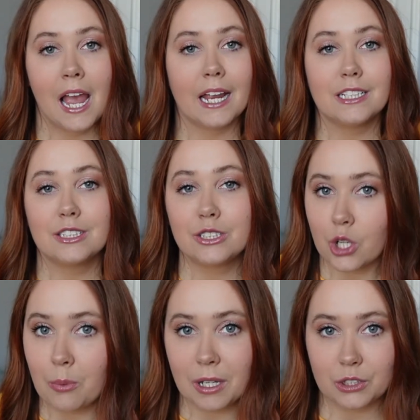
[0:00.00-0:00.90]
and it's
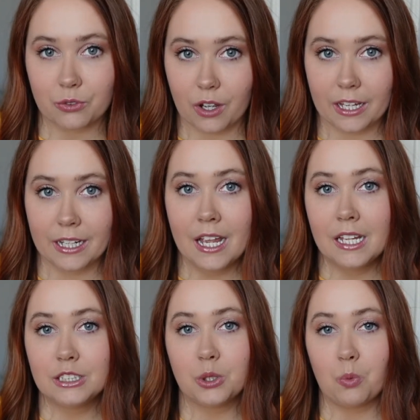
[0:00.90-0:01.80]
so much fun
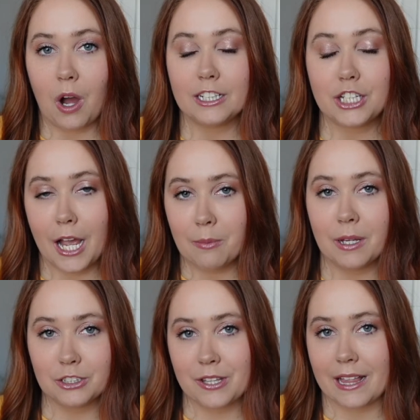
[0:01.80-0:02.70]
to watch how
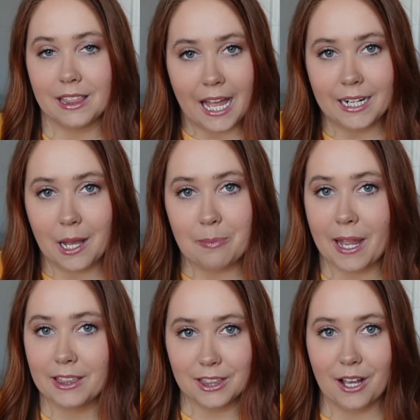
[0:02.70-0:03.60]
much they light up
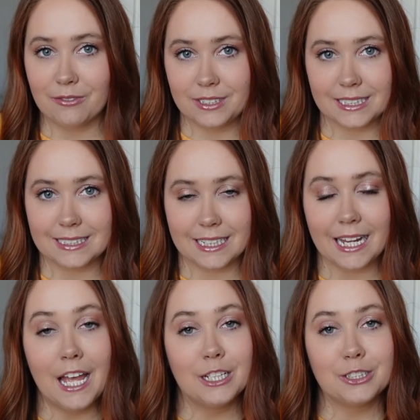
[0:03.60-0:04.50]
and love
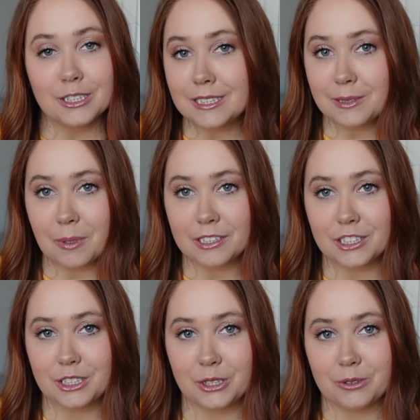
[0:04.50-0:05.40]
Disney just as much
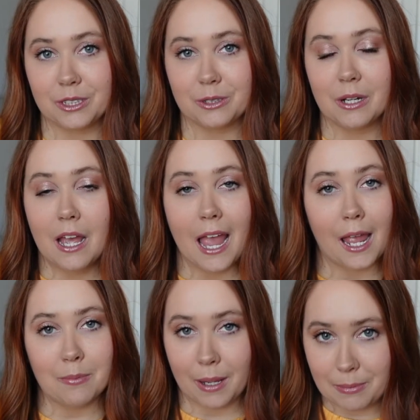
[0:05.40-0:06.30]
as you do,
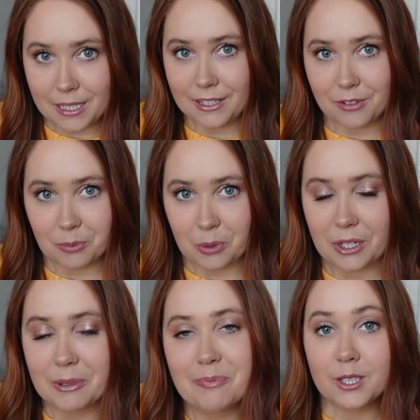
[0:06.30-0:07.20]
and maybe even
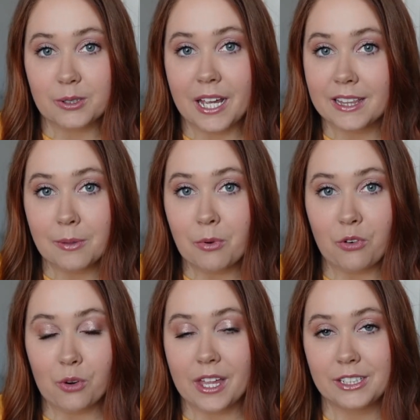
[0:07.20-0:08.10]
more. So take them
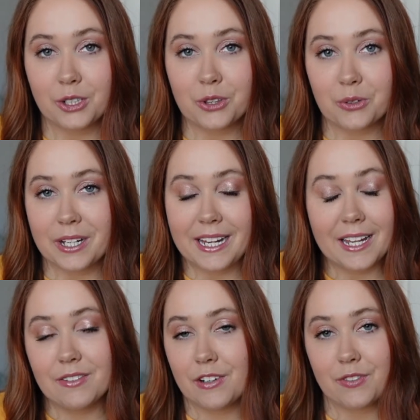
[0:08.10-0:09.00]
before they turn 3,
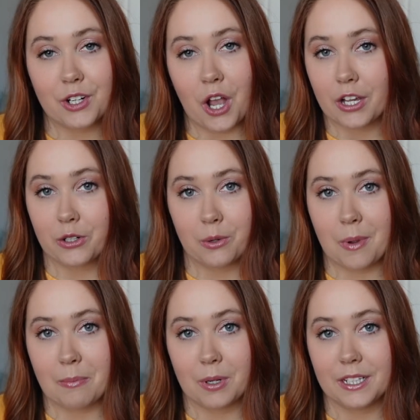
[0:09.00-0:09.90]
even if they're not gonna
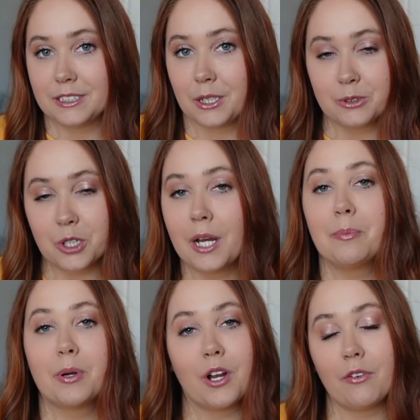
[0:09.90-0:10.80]
remember it. Don't try to
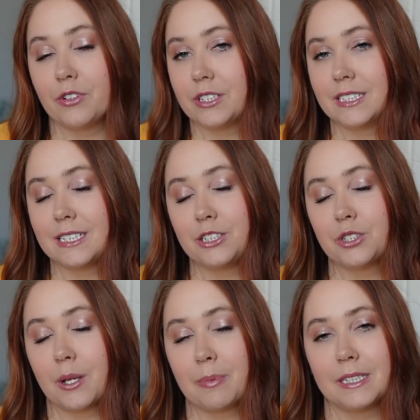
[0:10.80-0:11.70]
put off your Disney
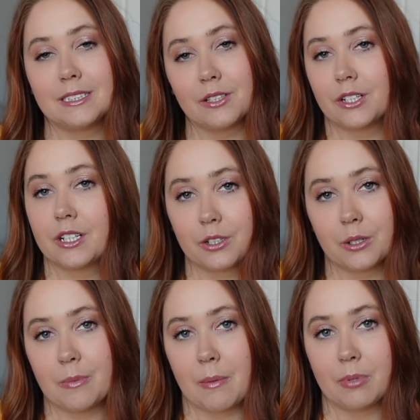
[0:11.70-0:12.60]
trip until they're gonna
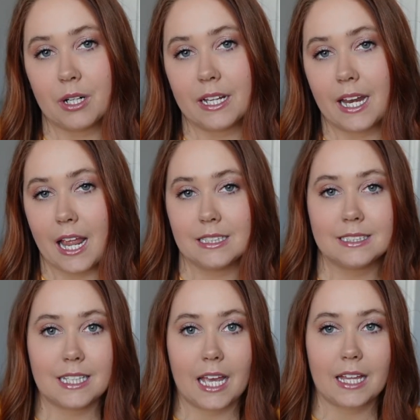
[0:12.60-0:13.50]
remember it and
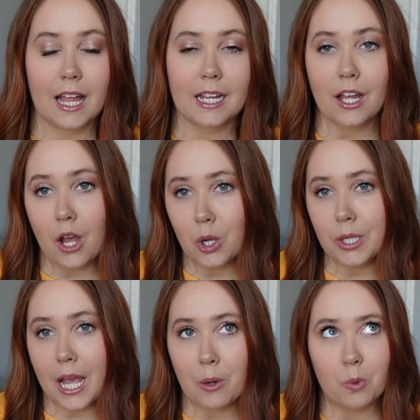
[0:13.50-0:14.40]
say like, oh
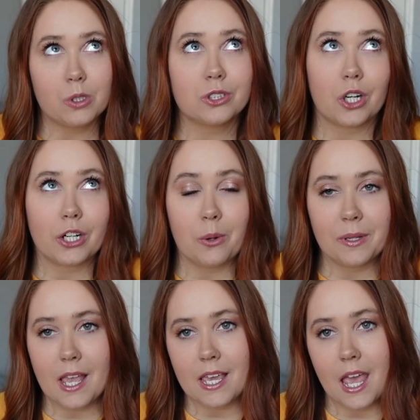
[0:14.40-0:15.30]
yeah, we'll start
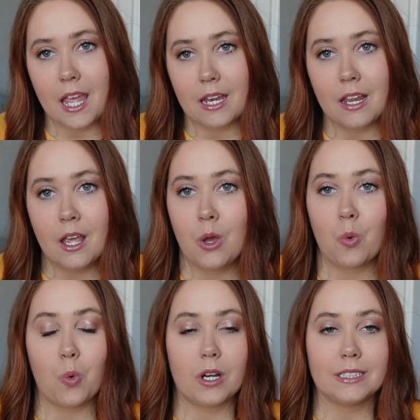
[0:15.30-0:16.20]
going again
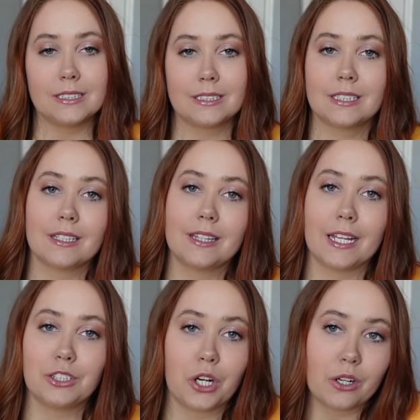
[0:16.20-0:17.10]
once
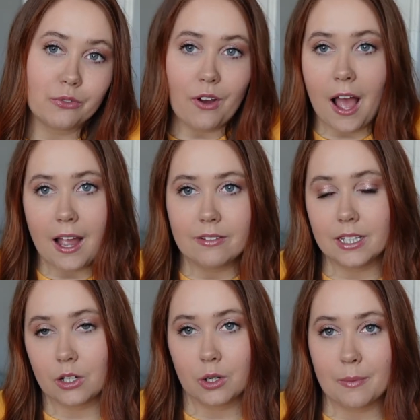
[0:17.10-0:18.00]
they turn 5
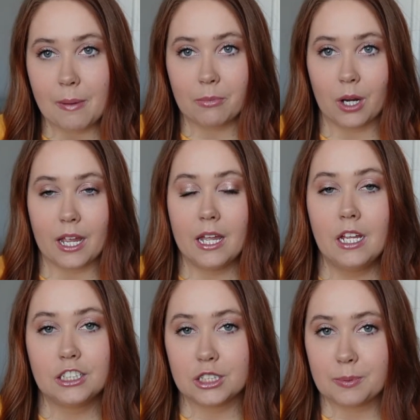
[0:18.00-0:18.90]
and they'll remember it,
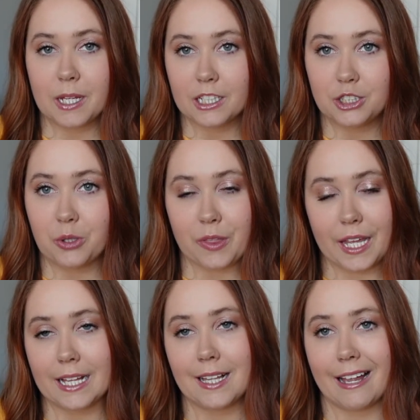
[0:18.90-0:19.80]
just because you
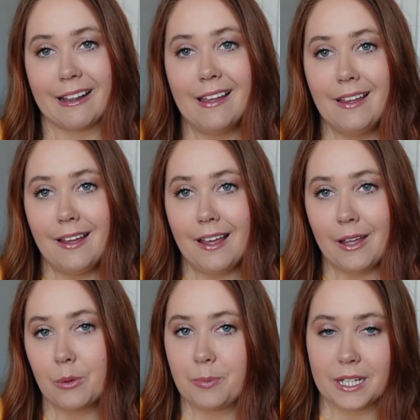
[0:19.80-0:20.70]
think like,
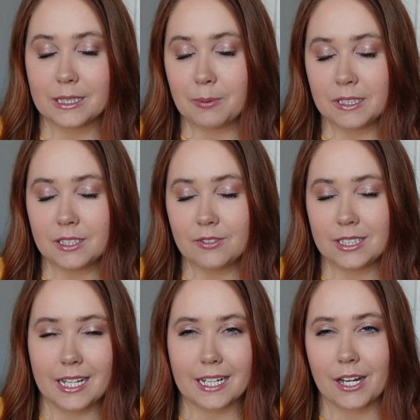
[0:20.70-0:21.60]
it'd be expensive to
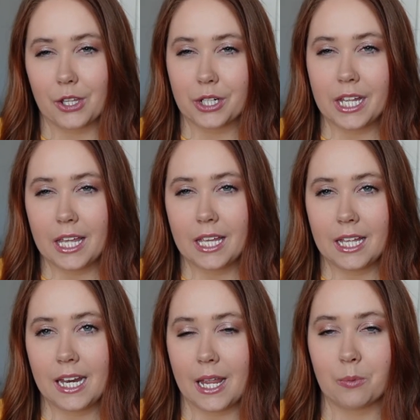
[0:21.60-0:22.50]
take another
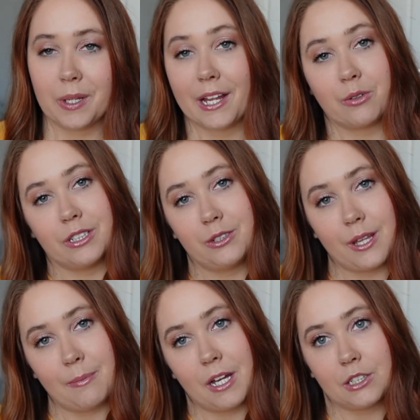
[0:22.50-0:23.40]
kid and we can't really do
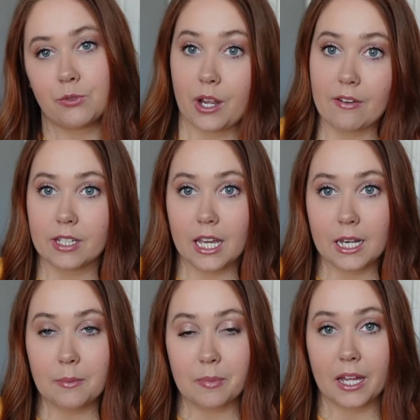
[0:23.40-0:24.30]
that much if we have a
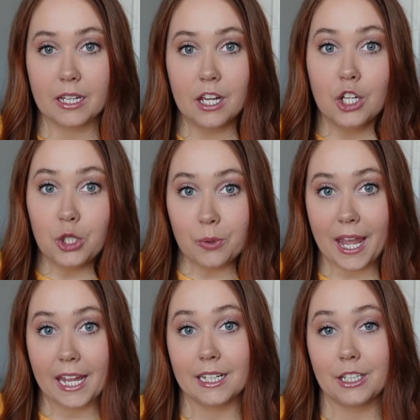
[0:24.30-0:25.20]
kid, but you
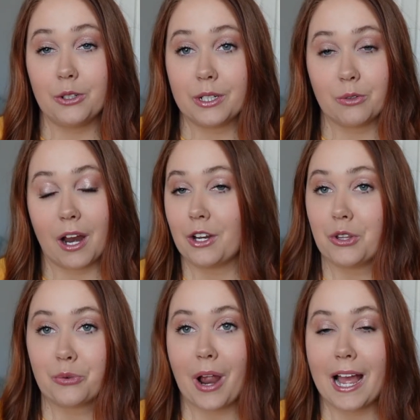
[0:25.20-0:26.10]
can ride all
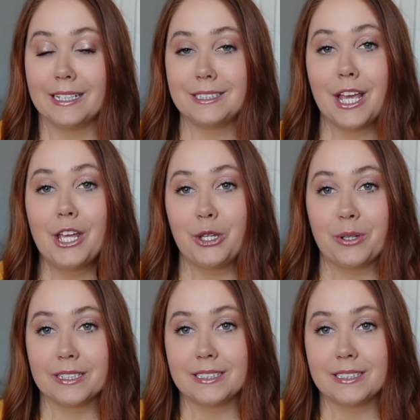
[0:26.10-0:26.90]
the rides, you can